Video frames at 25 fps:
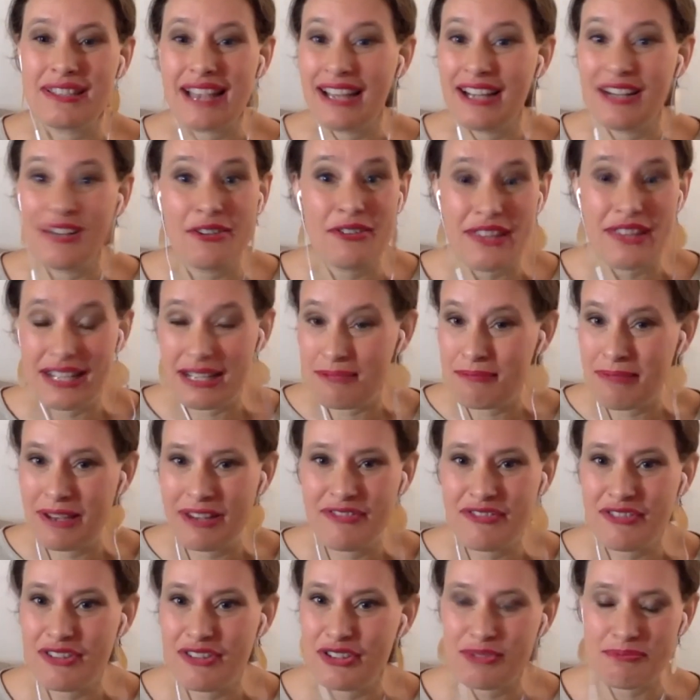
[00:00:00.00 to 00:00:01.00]
I know that in my
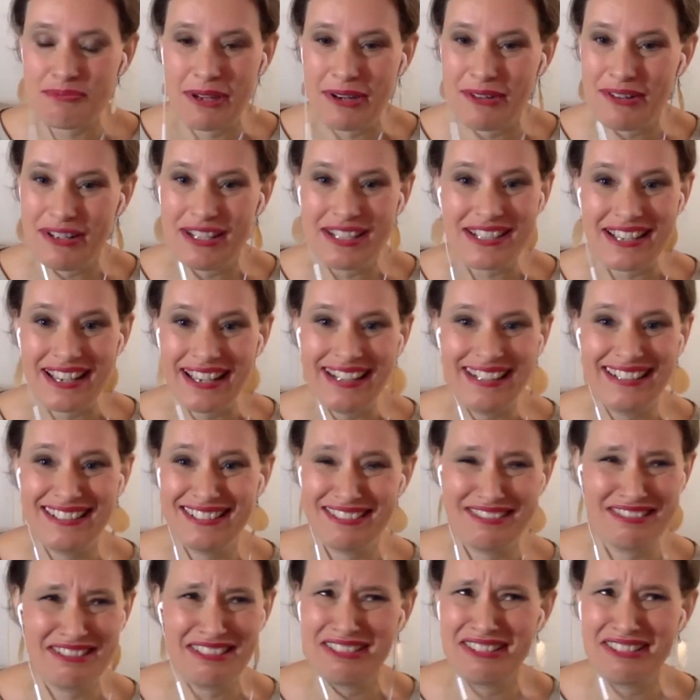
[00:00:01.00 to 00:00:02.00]
first marriage, I
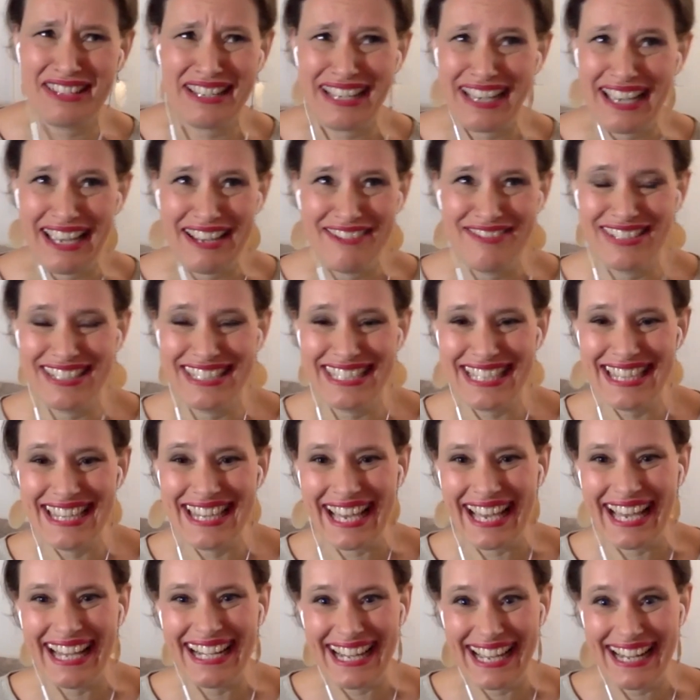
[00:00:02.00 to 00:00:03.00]
don't think I ever did
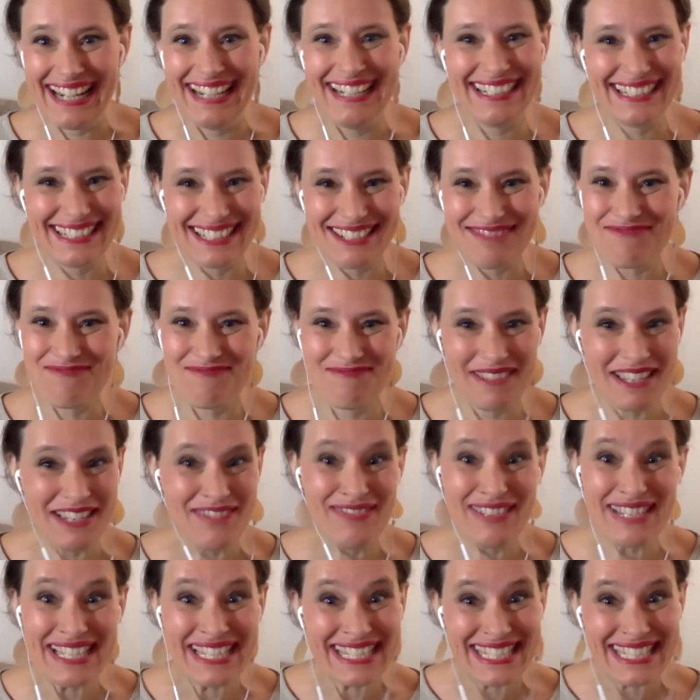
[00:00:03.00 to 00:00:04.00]
that, and big
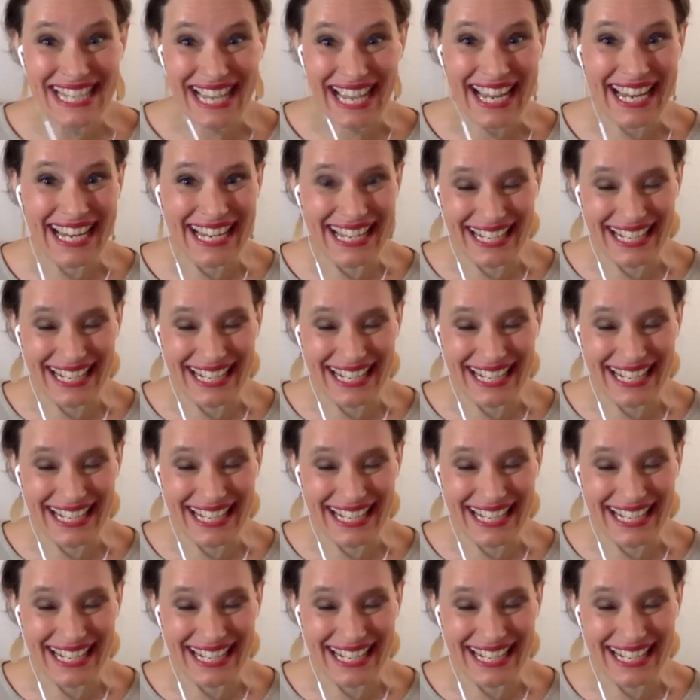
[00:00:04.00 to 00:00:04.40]
mistake.